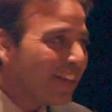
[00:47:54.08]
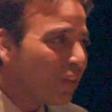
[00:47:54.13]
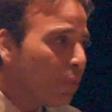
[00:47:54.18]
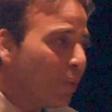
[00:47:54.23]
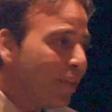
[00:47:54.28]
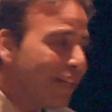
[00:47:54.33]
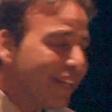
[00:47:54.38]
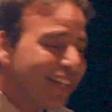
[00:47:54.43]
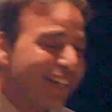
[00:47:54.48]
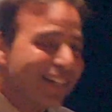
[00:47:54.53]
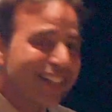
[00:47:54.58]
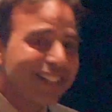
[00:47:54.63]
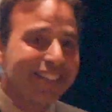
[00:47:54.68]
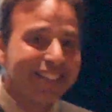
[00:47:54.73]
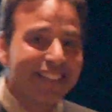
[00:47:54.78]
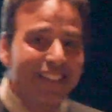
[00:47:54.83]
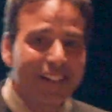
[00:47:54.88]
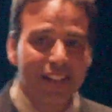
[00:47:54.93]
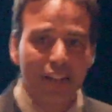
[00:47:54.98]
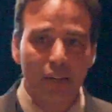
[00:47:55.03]
is we can
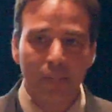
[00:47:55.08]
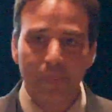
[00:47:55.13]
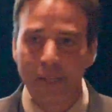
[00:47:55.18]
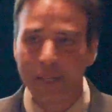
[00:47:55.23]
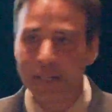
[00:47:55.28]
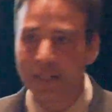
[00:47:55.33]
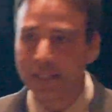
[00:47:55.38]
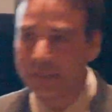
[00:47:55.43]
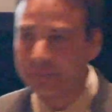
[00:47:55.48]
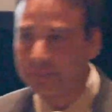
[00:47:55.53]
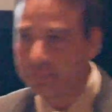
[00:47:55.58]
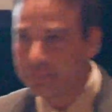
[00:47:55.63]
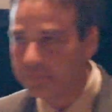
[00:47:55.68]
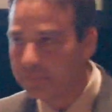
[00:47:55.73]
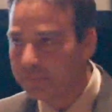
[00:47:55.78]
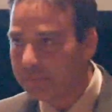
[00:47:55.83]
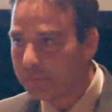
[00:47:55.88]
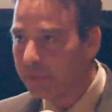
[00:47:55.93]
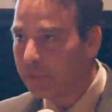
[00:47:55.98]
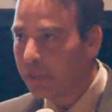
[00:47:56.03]
anticipate it.
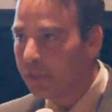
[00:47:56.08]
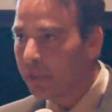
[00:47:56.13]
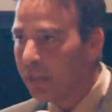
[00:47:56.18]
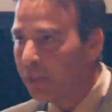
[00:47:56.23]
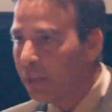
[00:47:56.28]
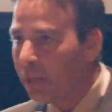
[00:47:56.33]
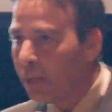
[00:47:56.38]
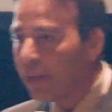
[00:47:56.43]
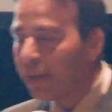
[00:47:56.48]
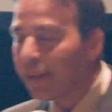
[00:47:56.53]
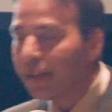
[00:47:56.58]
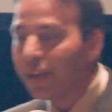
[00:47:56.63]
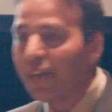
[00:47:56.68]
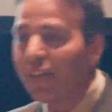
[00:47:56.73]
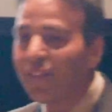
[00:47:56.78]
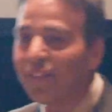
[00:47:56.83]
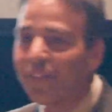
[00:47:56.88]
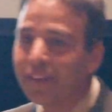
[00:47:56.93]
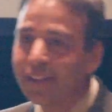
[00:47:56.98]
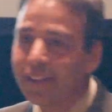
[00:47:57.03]

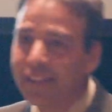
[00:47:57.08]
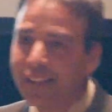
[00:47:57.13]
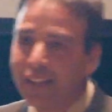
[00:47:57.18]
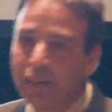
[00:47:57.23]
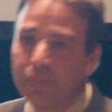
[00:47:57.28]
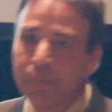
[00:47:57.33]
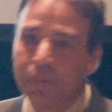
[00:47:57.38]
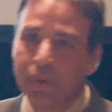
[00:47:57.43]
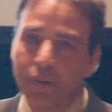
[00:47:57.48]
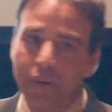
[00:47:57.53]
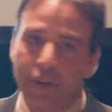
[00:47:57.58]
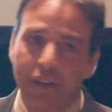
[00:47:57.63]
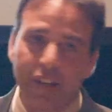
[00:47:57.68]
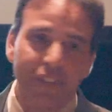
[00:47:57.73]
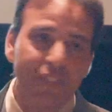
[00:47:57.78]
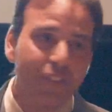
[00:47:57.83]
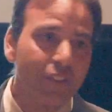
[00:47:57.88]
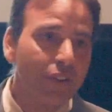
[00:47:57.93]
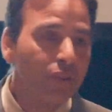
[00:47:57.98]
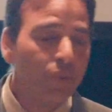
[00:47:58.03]
So for example,
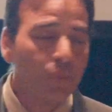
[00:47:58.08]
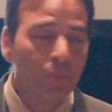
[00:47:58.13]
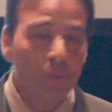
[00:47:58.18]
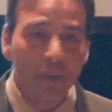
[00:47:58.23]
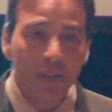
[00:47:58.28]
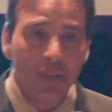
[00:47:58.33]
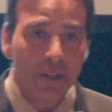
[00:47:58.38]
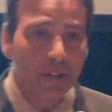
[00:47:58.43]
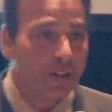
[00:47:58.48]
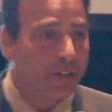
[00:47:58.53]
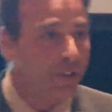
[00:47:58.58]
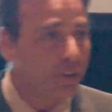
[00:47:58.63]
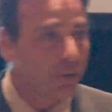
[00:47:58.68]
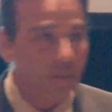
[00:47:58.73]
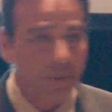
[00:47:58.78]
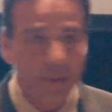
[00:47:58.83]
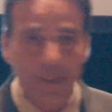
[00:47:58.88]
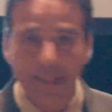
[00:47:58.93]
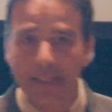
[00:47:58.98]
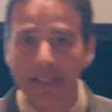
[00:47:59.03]
if you really are
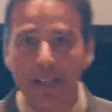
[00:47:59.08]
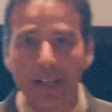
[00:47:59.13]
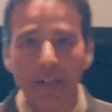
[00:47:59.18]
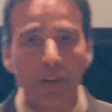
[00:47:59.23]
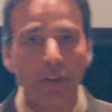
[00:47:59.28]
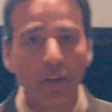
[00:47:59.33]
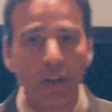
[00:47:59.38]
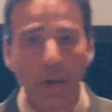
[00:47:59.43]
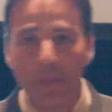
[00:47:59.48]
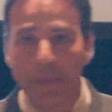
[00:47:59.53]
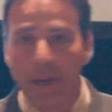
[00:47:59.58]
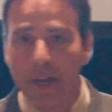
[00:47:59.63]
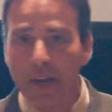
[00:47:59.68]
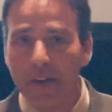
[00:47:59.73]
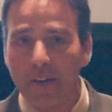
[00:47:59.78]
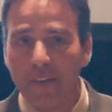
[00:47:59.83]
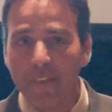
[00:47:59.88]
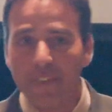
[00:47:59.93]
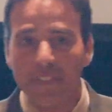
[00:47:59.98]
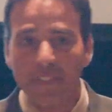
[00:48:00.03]
stressed out
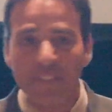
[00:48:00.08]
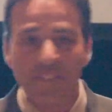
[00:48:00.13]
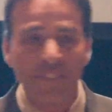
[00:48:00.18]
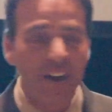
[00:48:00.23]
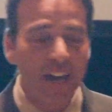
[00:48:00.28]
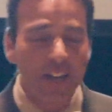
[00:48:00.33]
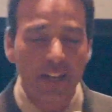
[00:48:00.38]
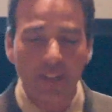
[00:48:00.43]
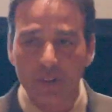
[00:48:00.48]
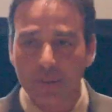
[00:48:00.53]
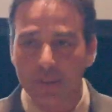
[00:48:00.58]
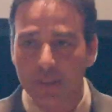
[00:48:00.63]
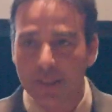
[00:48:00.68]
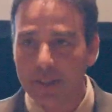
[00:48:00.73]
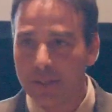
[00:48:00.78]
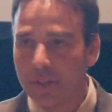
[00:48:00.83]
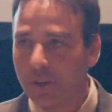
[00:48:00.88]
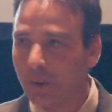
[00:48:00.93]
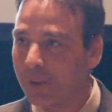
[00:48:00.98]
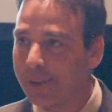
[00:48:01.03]
about
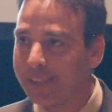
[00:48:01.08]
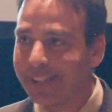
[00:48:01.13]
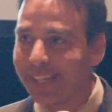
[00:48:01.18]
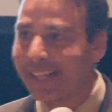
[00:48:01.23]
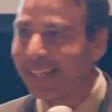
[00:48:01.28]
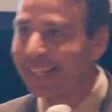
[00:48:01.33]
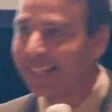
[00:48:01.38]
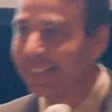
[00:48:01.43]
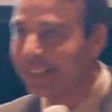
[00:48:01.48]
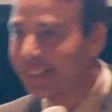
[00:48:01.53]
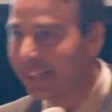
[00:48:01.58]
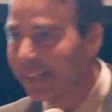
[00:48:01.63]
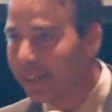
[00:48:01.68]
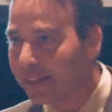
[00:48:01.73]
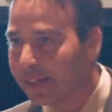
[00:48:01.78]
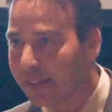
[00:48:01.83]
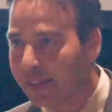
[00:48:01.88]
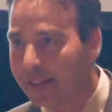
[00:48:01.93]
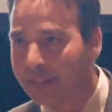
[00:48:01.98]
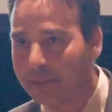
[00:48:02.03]
finals or taking
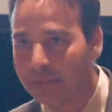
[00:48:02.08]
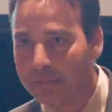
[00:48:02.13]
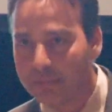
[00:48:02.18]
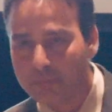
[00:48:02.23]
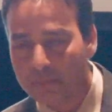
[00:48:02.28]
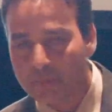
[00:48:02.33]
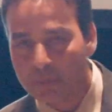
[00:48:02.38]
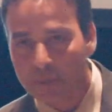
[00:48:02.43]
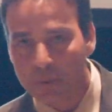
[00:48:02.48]
tests,